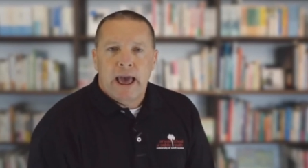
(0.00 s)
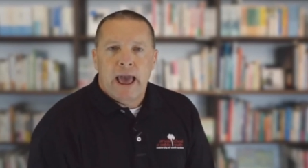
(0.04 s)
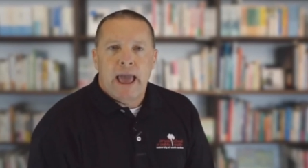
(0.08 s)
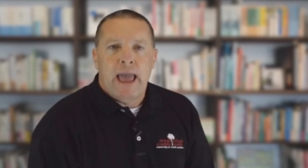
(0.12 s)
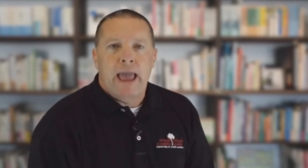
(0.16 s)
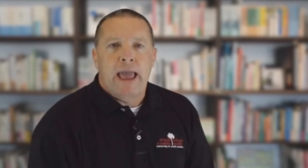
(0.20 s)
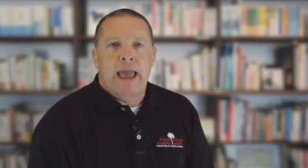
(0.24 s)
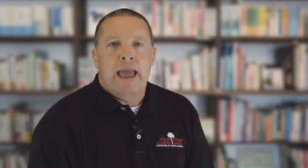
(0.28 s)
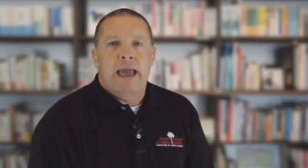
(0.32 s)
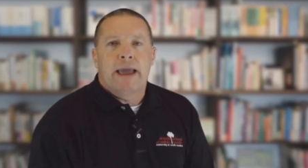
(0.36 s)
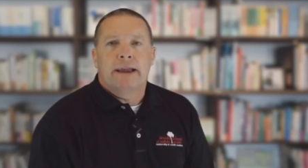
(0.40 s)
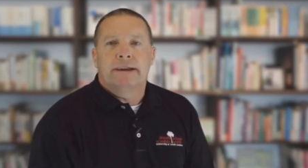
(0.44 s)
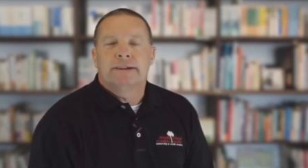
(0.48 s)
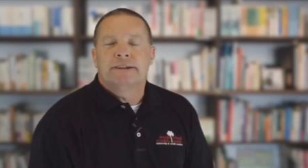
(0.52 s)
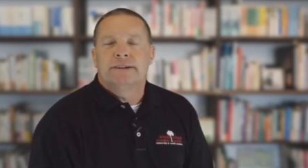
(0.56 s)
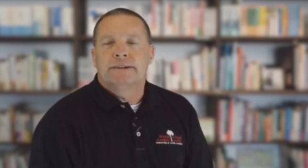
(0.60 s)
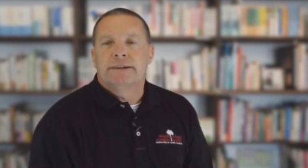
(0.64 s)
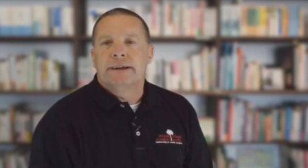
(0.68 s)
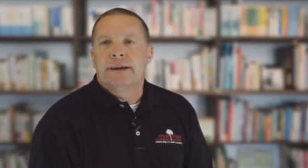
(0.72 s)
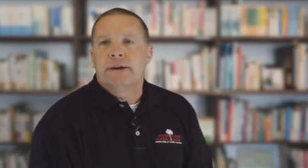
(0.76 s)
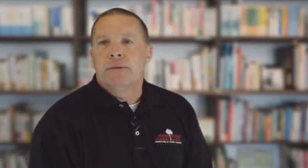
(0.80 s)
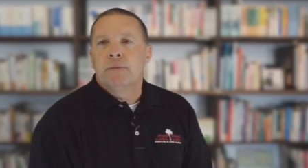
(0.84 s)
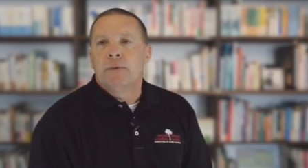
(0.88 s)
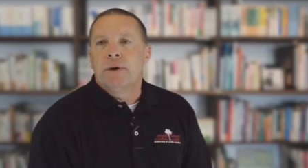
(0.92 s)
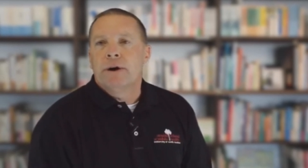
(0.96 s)
and
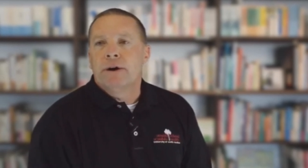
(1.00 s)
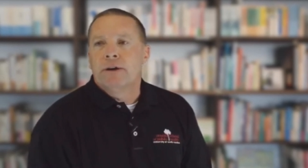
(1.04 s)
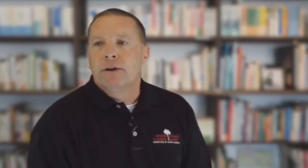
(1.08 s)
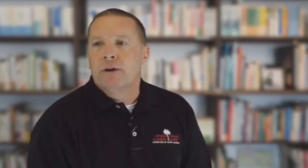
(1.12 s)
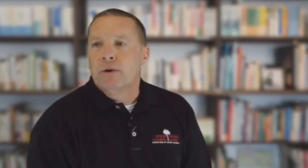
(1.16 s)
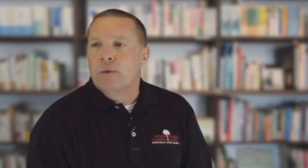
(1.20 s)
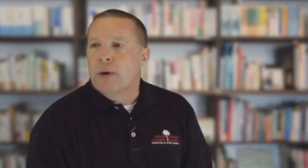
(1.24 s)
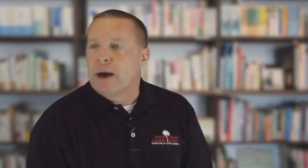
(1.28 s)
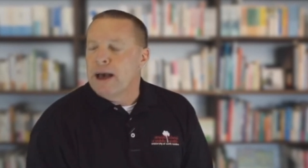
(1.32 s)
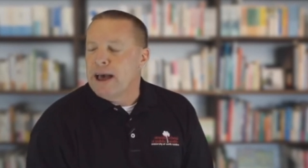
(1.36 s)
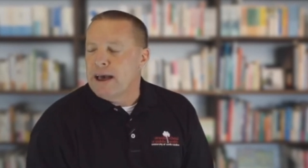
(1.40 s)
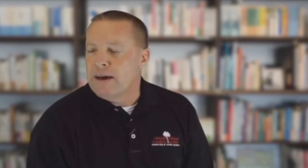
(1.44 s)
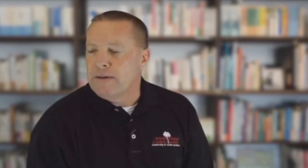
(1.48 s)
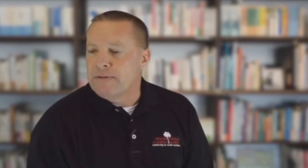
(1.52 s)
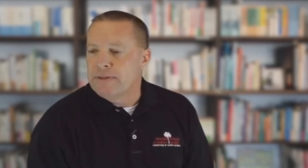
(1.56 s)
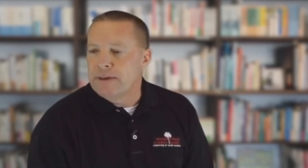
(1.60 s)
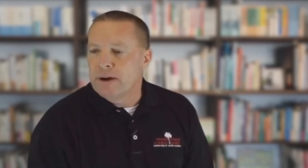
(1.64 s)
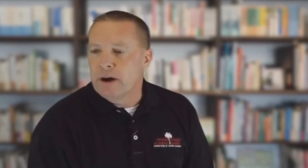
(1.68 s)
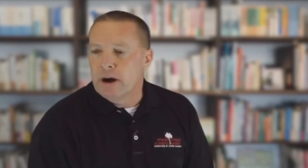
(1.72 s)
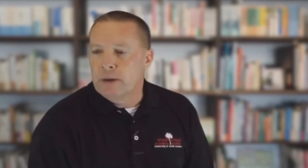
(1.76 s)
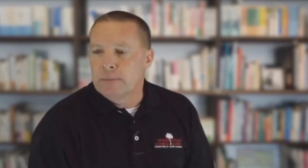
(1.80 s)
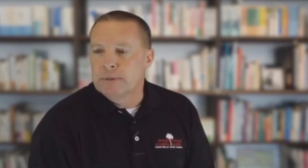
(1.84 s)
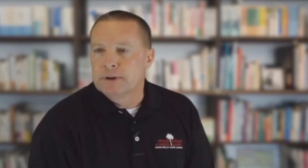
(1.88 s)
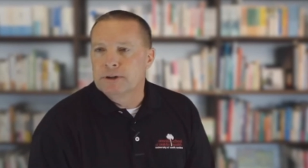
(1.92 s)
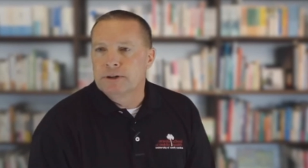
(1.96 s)
see where you have
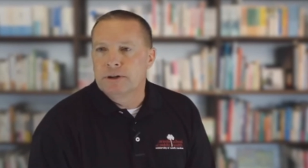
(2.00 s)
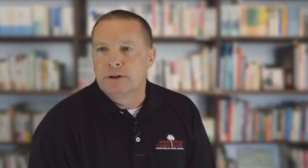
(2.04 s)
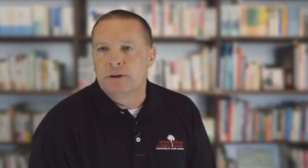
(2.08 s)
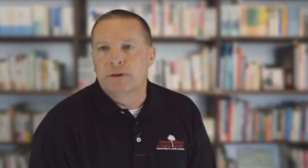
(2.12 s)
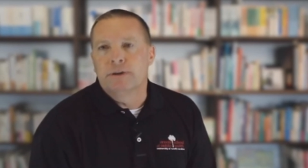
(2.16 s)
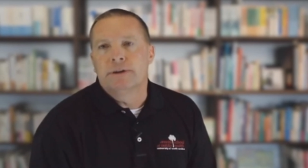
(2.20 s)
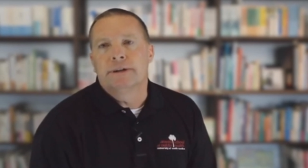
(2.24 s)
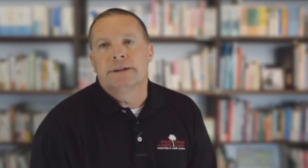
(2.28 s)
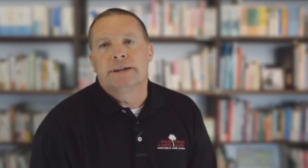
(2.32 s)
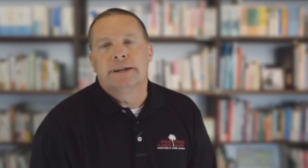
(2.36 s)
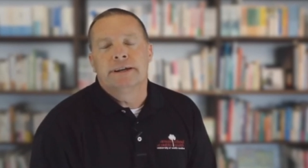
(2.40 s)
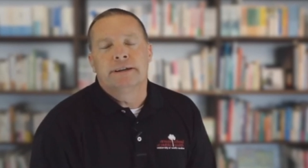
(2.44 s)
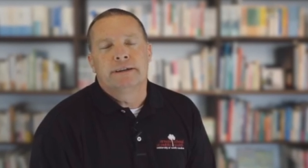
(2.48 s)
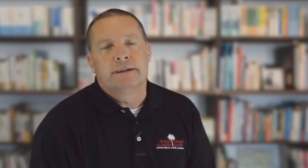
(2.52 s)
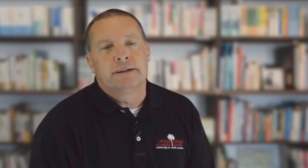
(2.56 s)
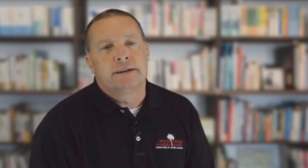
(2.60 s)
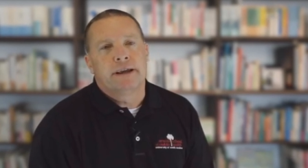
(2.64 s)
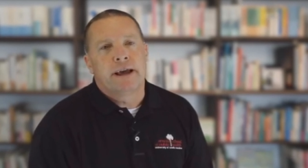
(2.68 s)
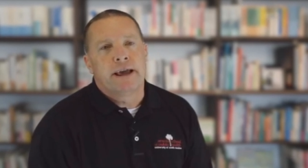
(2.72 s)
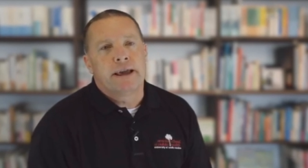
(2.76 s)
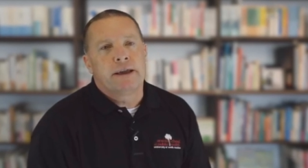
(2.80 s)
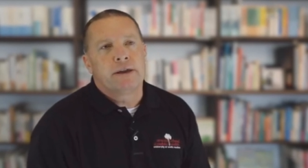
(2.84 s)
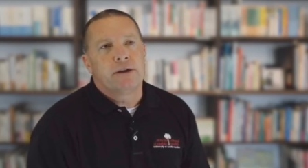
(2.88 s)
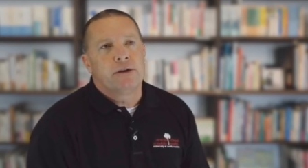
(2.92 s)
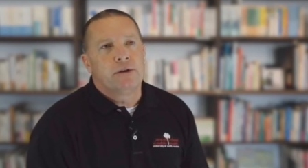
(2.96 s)
the opportunity to
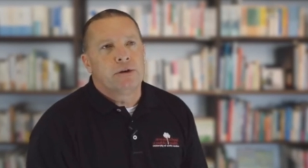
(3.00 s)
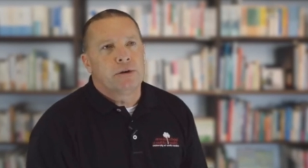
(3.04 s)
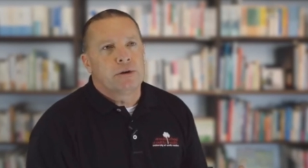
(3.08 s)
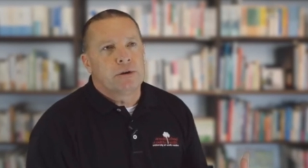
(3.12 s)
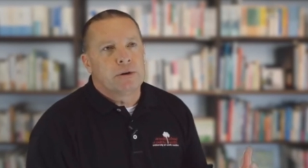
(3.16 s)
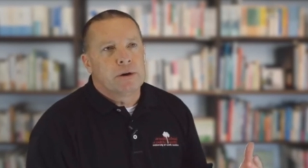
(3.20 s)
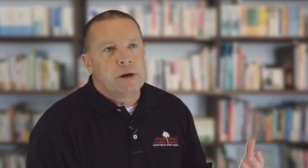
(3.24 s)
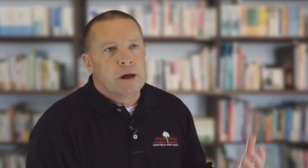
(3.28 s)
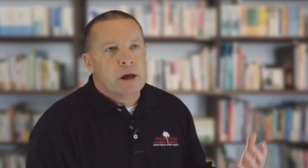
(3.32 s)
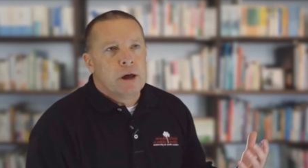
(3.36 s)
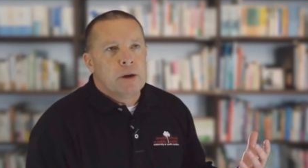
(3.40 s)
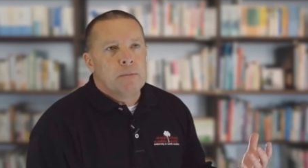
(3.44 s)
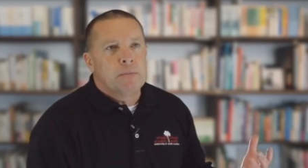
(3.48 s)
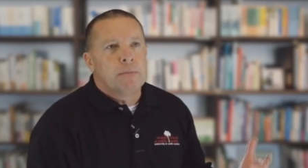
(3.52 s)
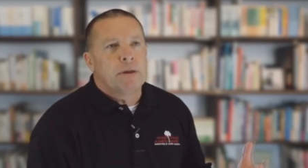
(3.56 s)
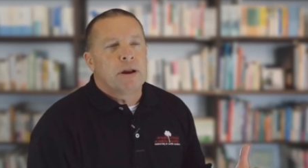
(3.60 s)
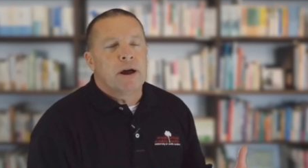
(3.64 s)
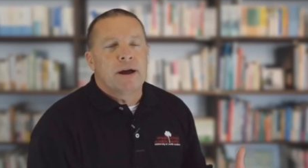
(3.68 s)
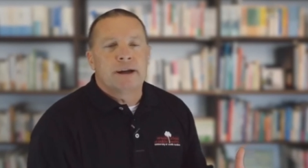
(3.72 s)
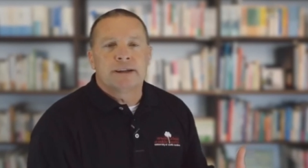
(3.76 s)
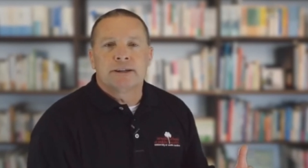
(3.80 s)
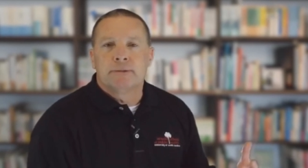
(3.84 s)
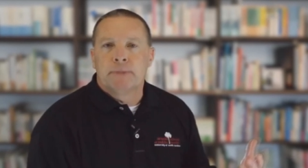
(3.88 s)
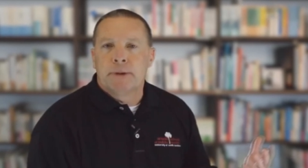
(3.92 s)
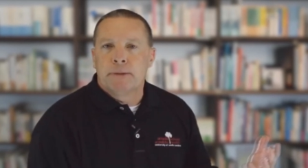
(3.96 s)
take your
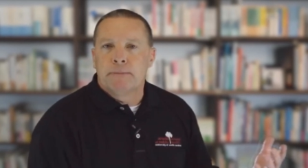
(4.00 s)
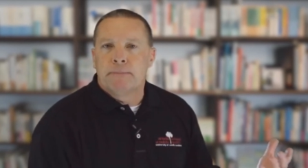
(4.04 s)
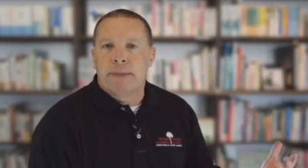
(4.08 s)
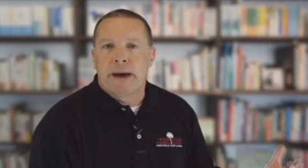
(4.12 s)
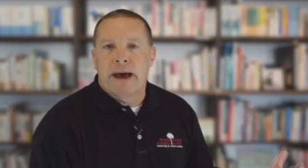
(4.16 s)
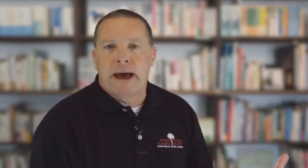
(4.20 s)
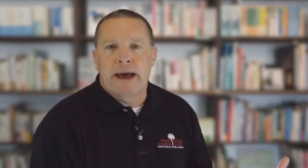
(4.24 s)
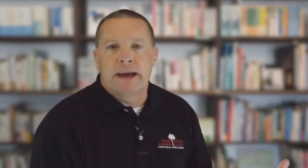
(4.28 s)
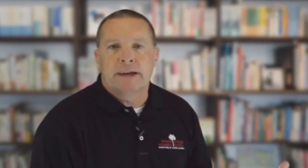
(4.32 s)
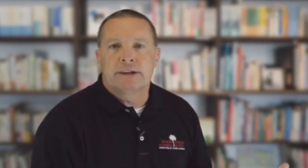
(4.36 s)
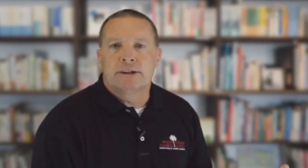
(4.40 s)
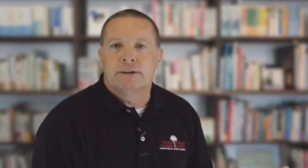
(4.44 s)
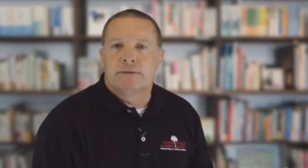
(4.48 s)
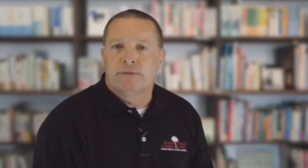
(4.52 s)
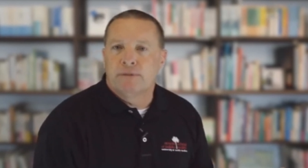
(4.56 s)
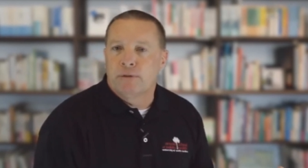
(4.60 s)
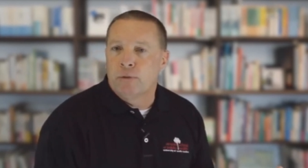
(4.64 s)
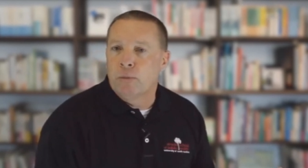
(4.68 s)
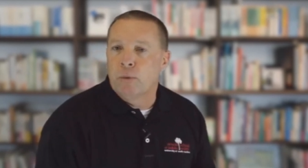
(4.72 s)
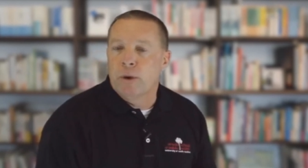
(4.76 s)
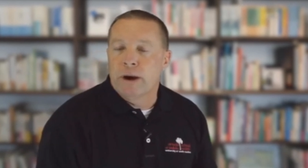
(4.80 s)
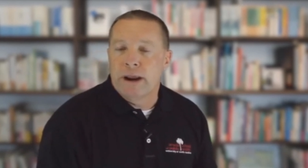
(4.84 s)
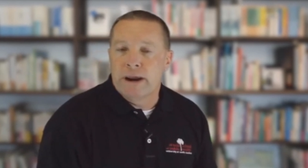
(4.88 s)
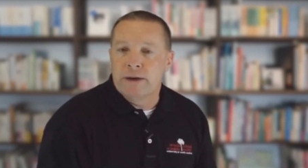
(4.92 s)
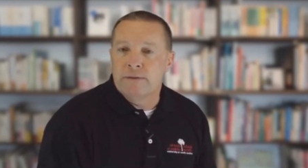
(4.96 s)
blossoming passion
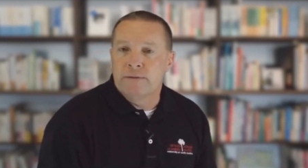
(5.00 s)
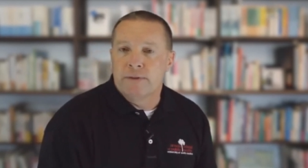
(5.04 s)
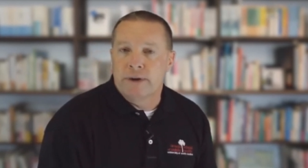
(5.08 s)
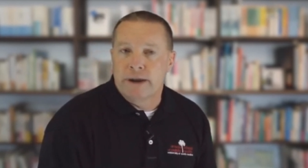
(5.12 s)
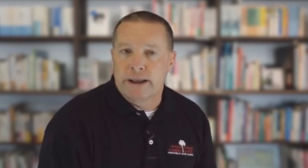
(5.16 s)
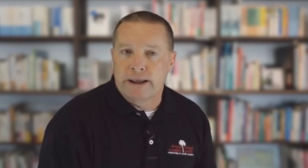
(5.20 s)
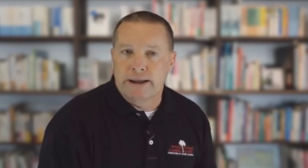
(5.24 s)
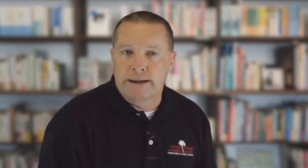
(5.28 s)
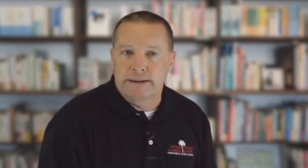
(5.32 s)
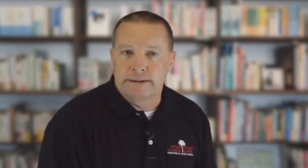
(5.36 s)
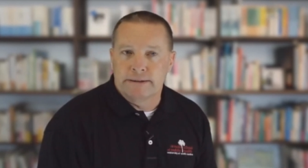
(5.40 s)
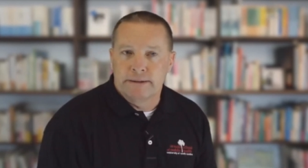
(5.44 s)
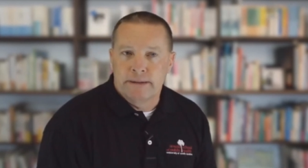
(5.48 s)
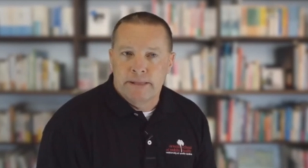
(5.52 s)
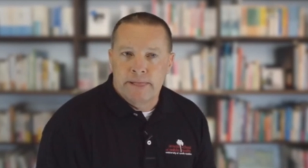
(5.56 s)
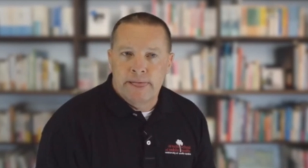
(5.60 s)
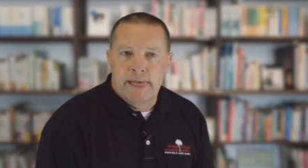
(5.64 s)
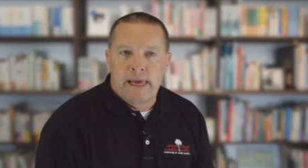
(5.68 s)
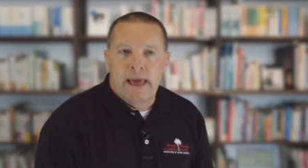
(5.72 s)
for whatever it is